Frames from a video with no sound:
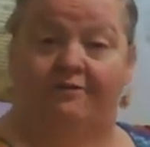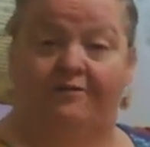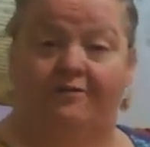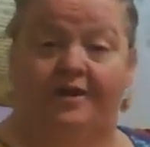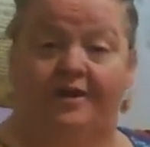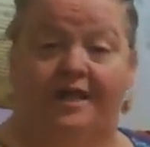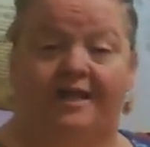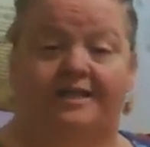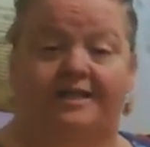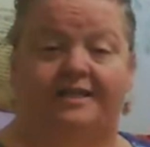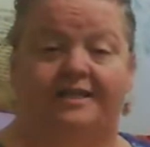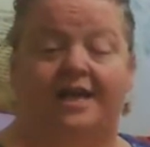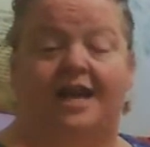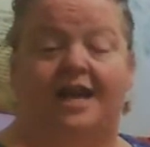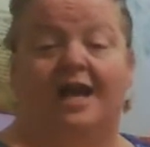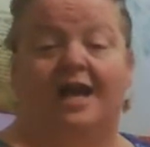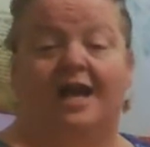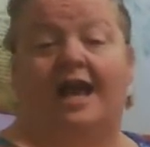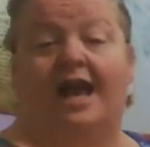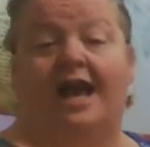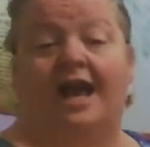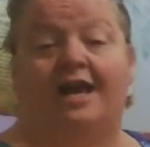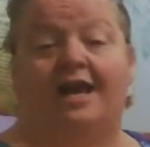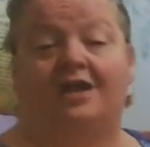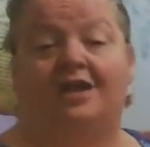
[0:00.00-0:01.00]
feet,
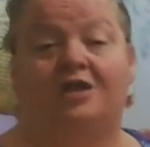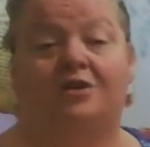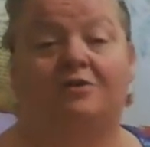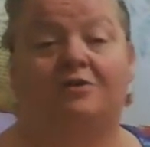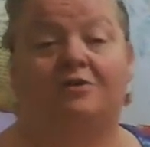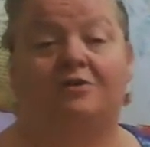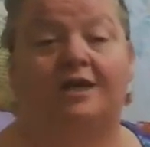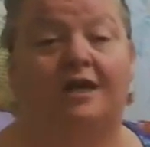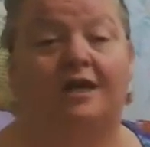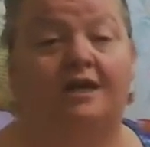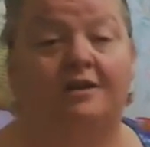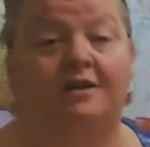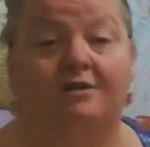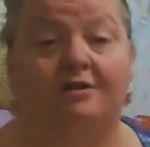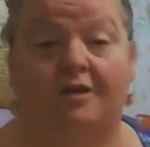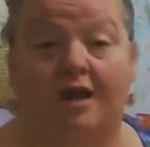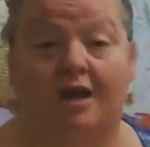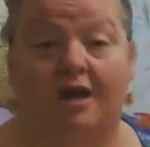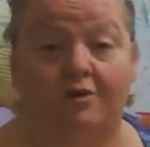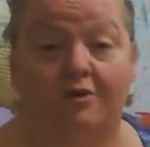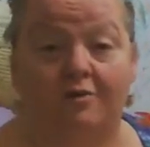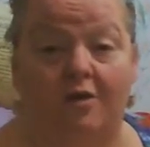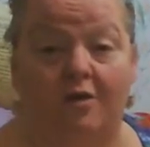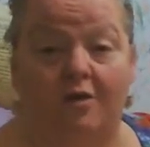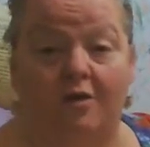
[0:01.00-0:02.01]
and you could
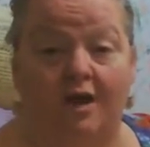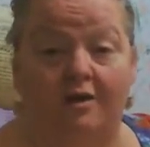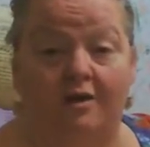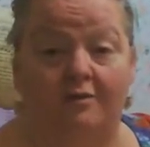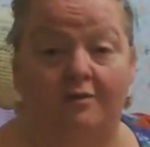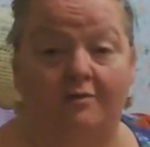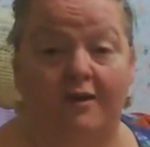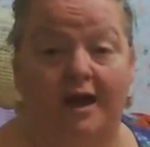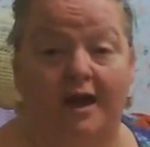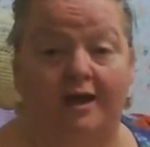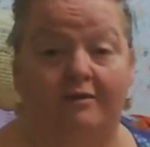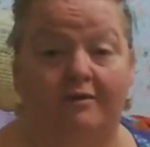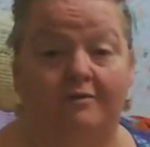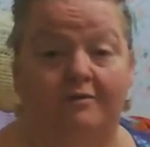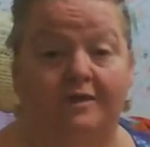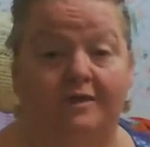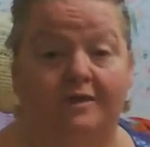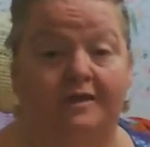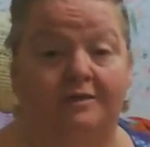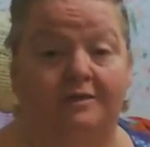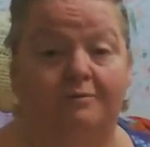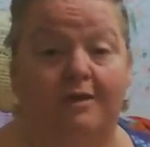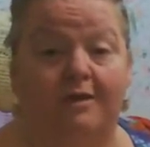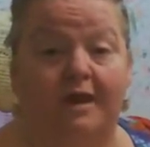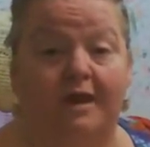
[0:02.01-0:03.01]
crawl around.
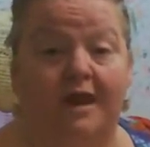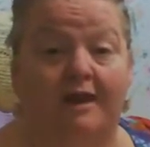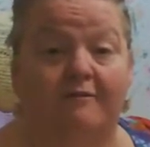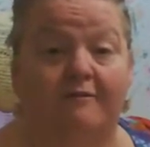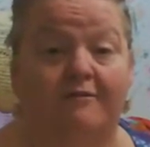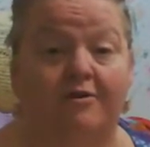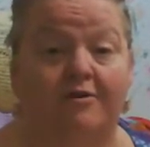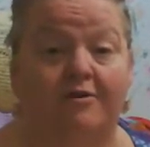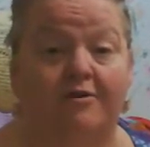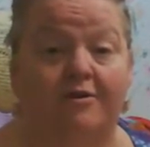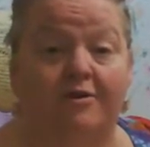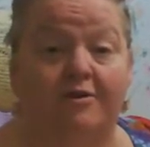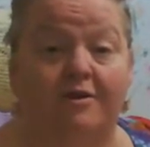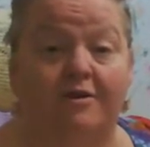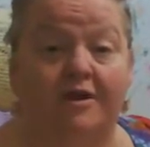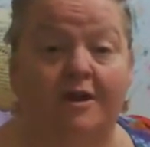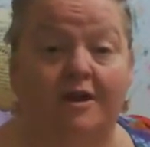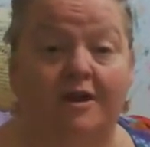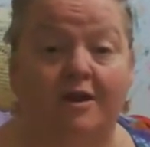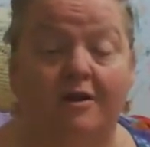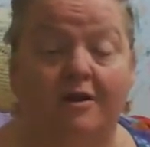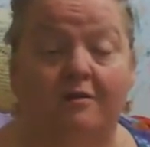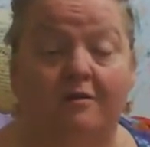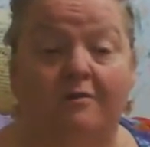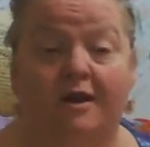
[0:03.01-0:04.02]
It's whatever
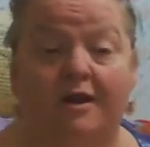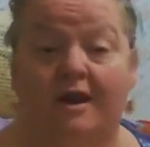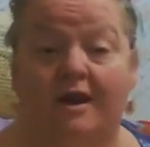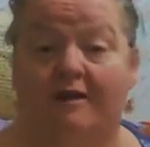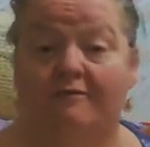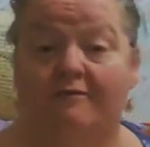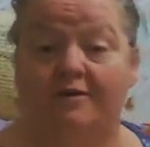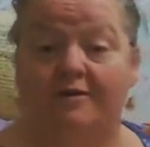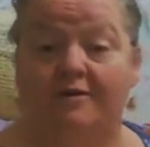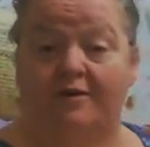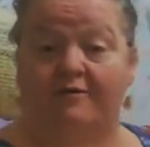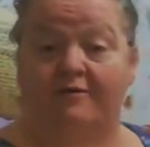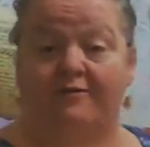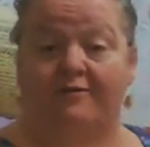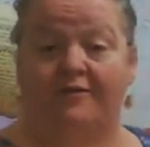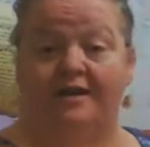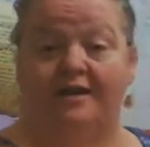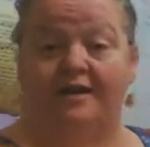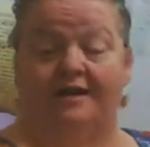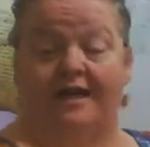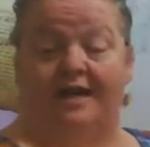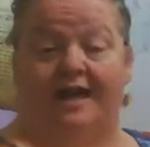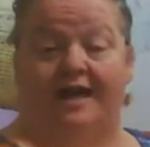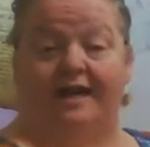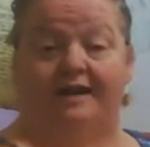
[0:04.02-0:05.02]
you
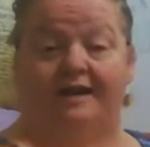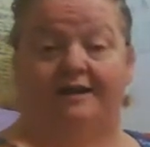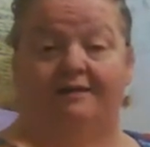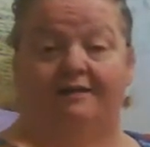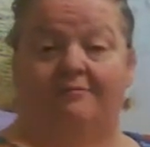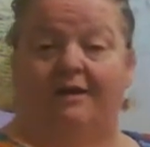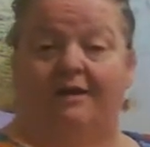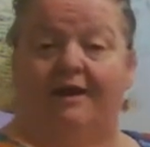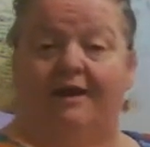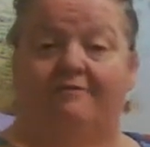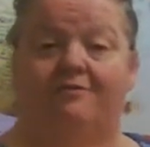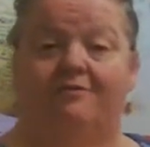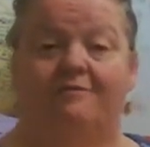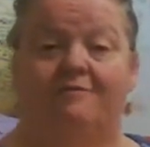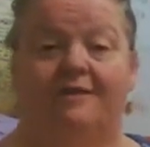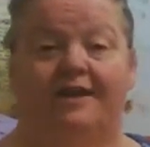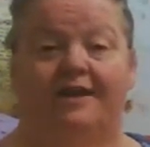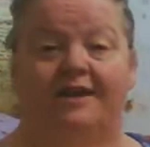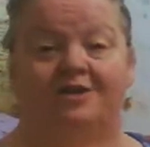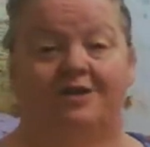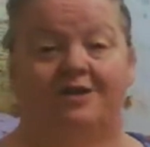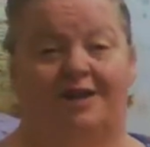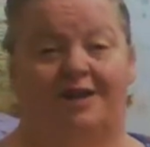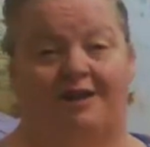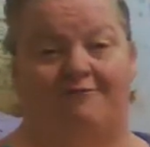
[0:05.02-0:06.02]
feel like, whatever
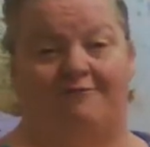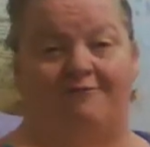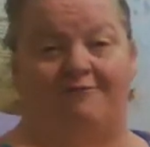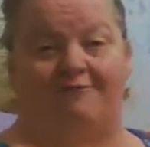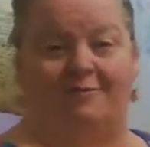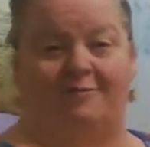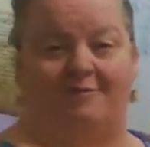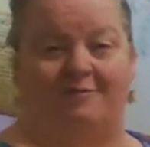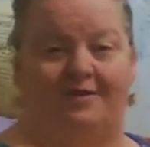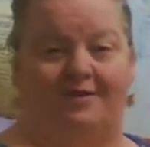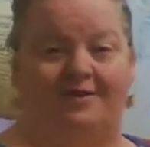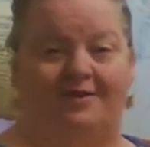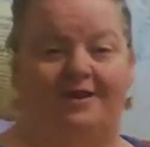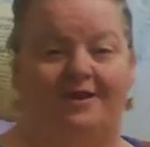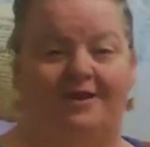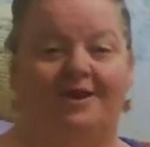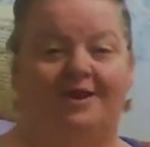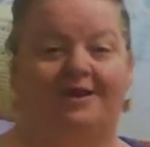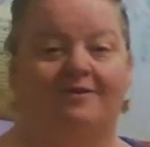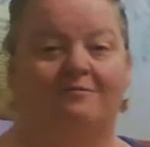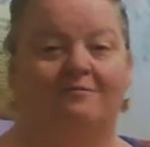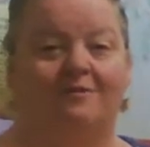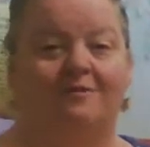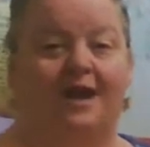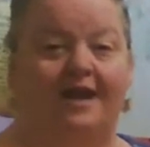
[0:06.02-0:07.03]
makes you comfortable.
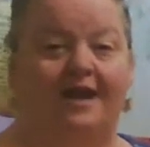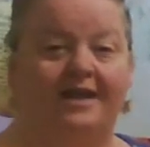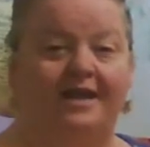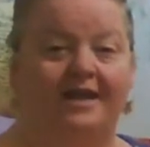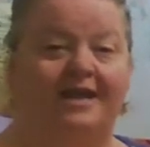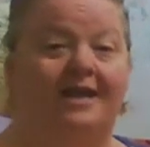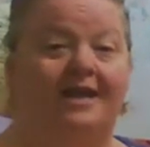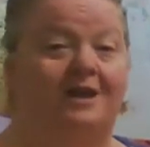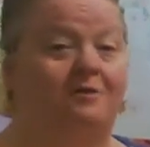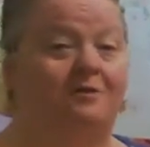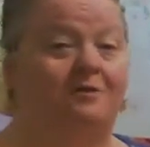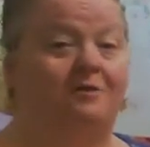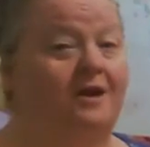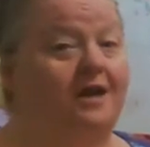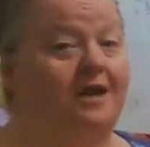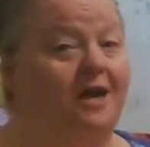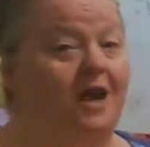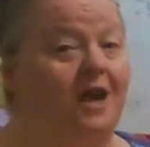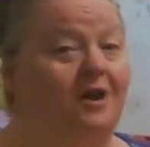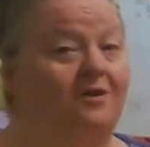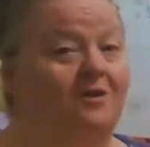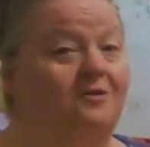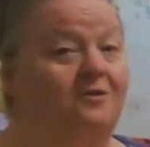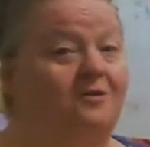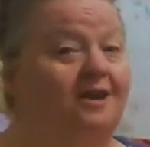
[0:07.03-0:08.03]
Ready? Here we
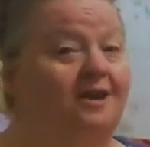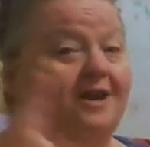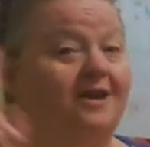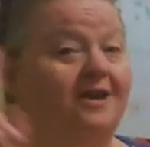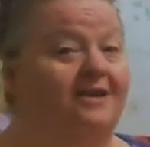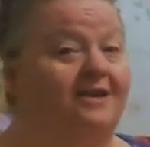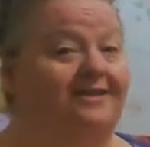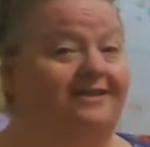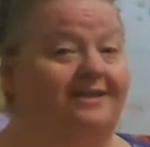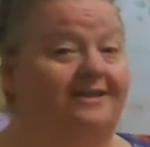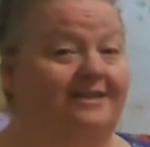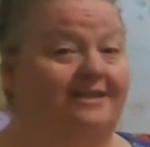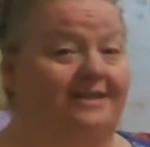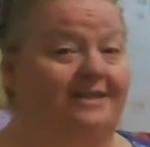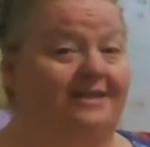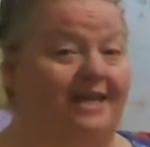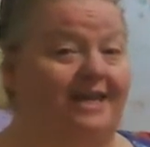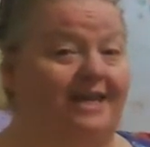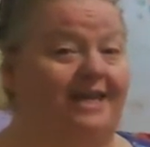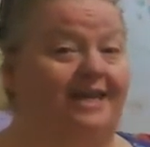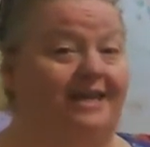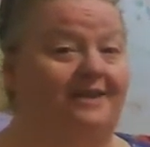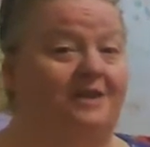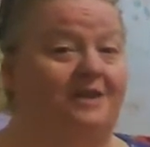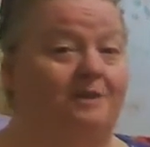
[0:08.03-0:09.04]
go.
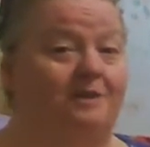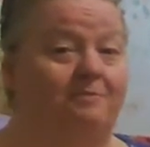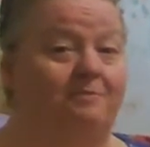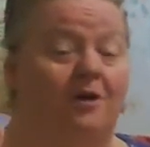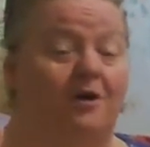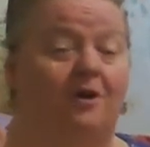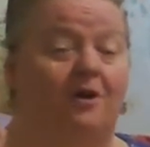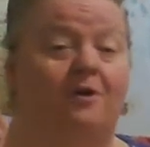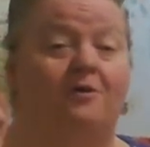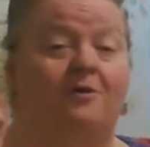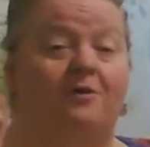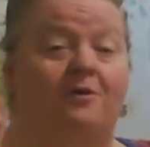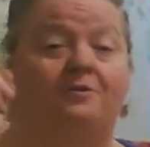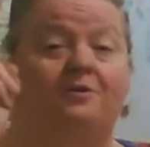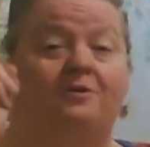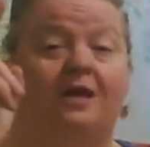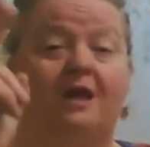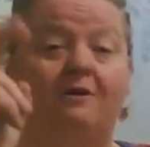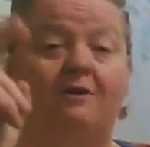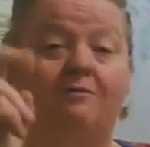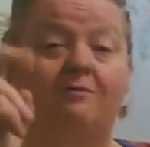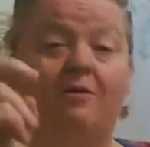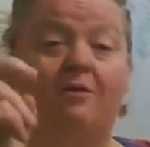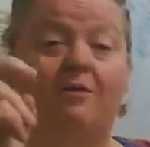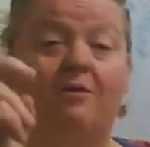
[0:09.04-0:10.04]
See the
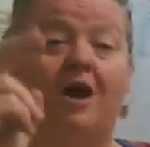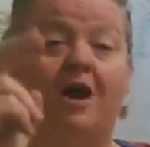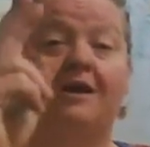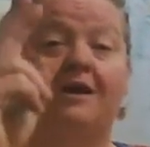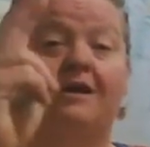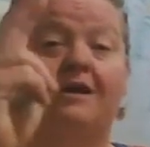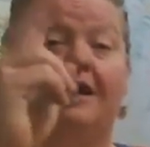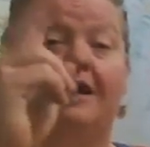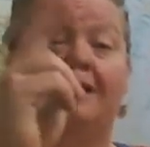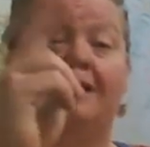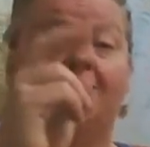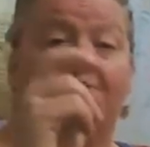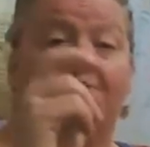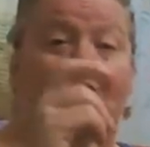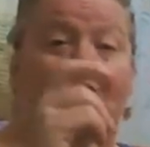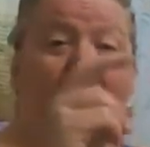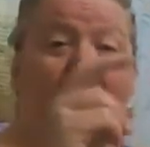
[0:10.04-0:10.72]
pony walking,